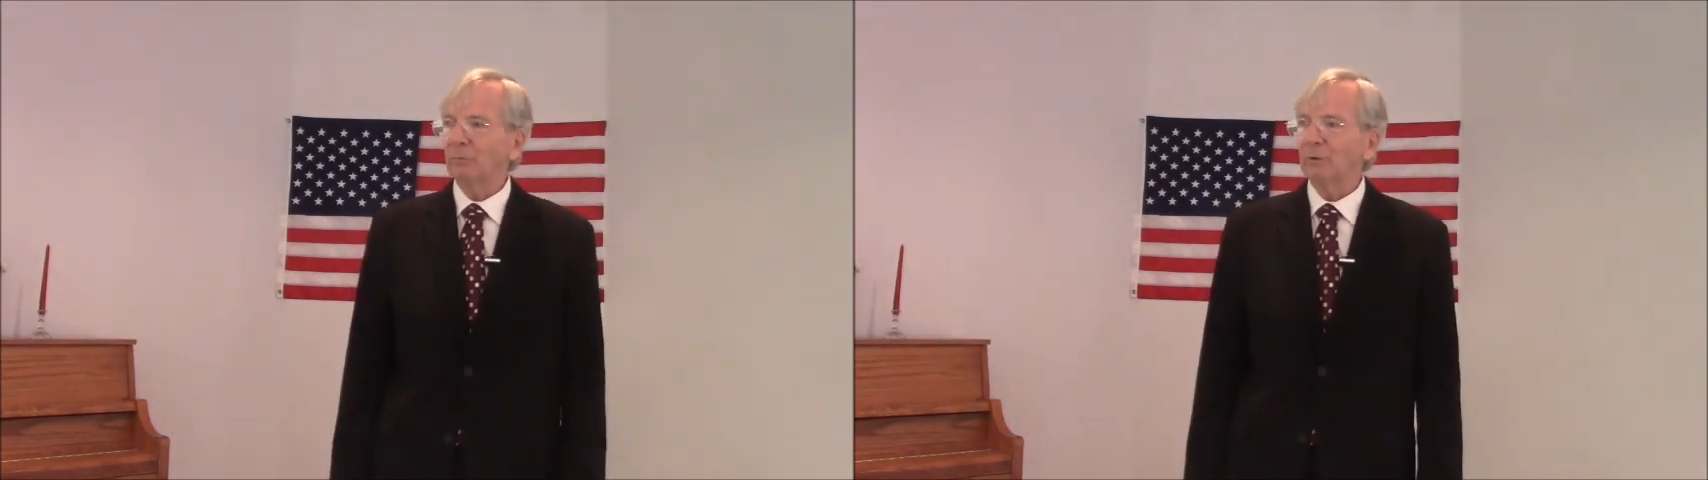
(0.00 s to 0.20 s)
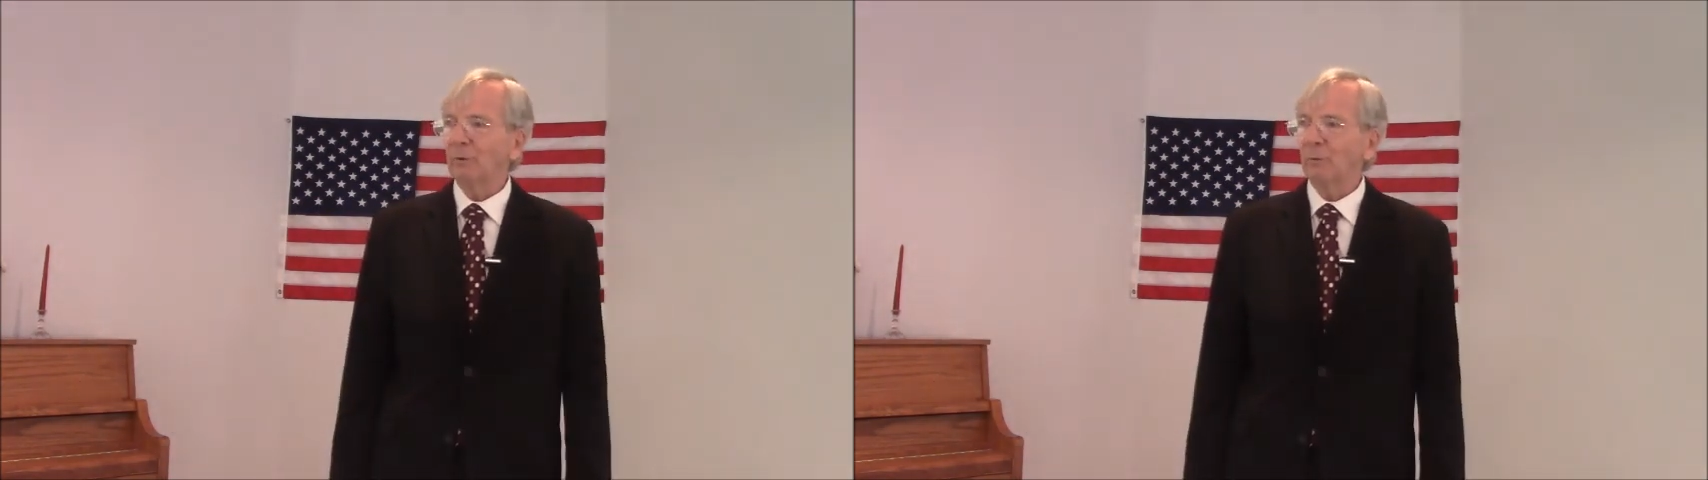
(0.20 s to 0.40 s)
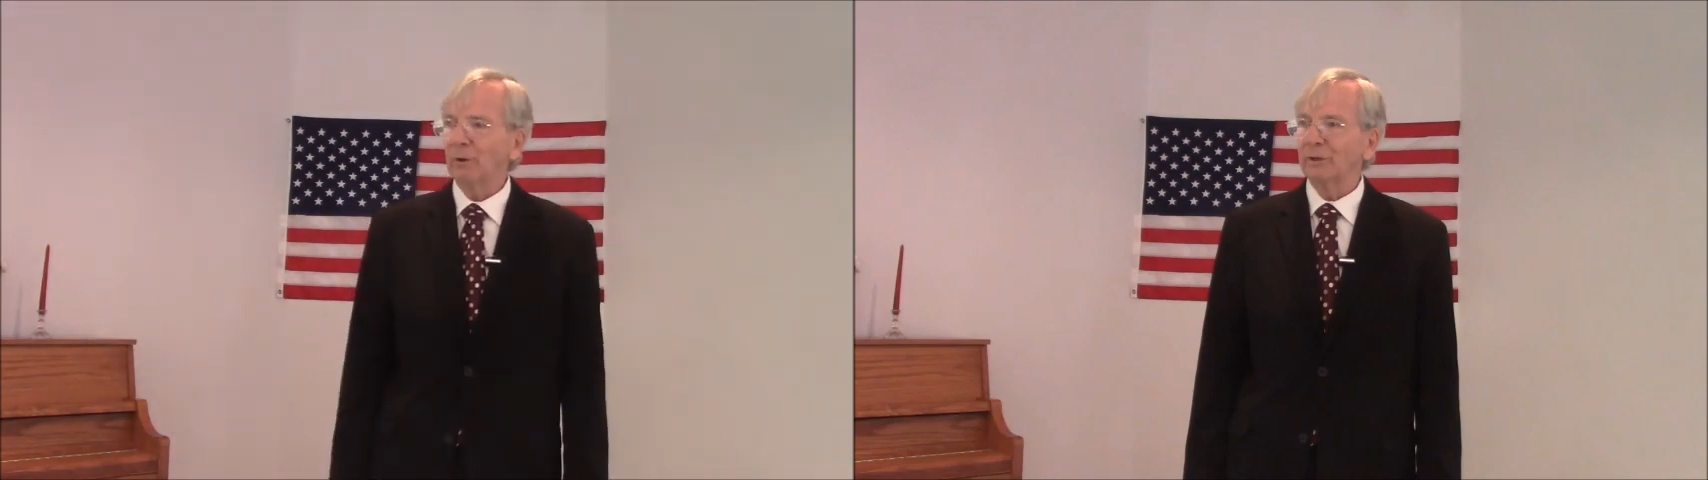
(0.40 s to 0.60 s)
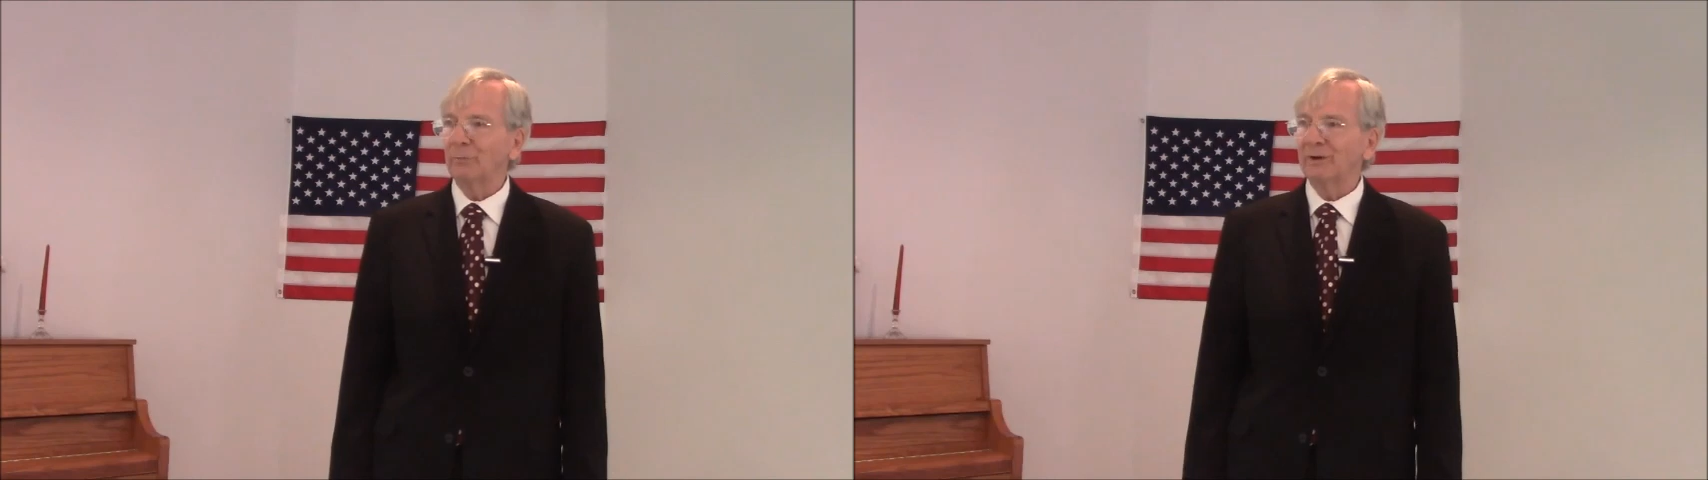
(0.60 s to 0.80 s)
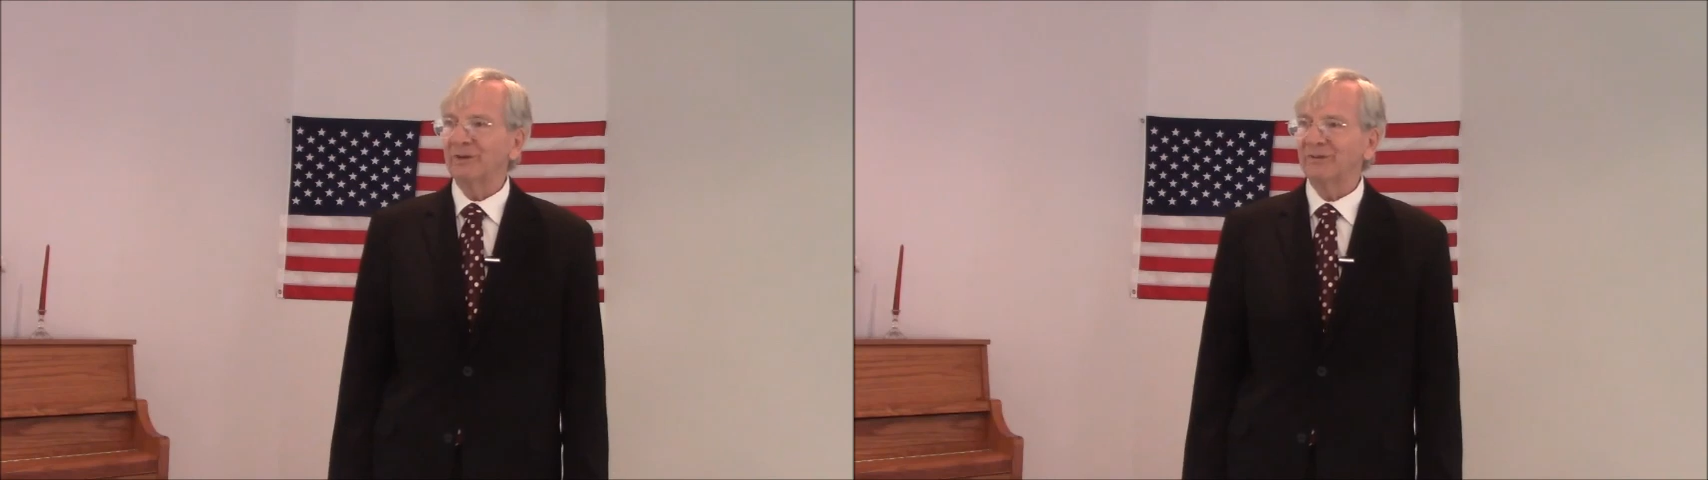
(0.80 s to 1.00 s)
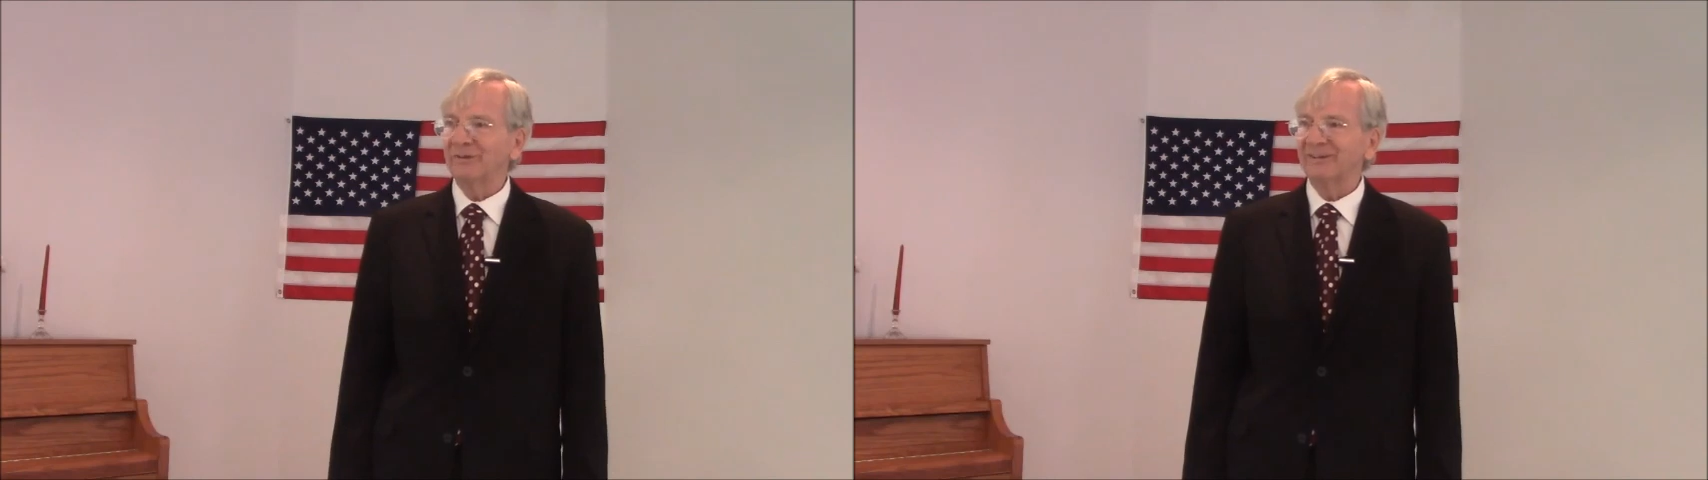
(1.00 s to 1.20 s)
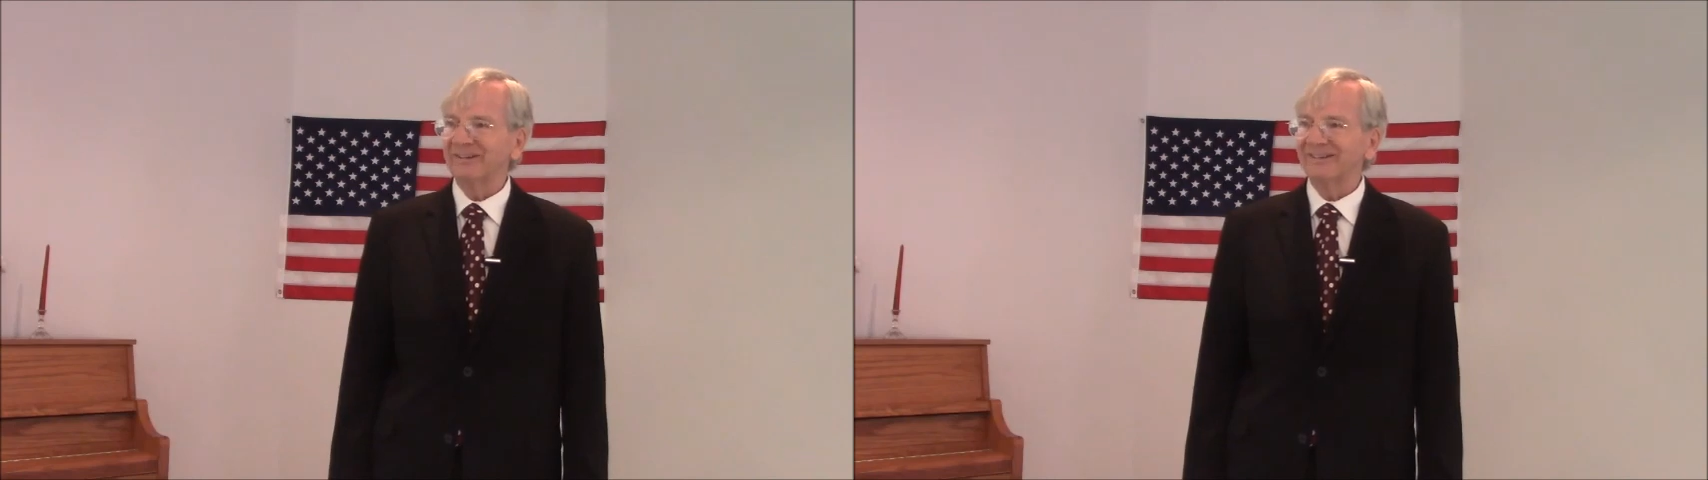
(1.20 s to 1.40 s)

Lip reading: real work and what isn't?